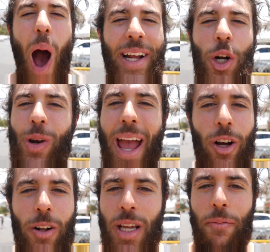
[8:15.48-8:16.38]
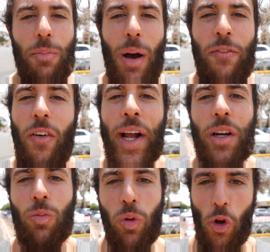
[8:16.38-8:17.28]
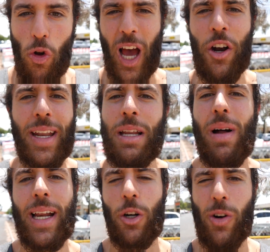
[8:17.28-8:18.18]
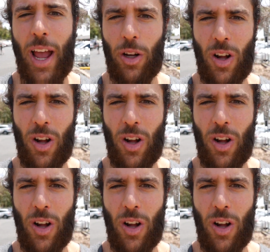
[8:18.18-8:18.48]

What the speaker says: I can create content from my fucking room. I don't need money to create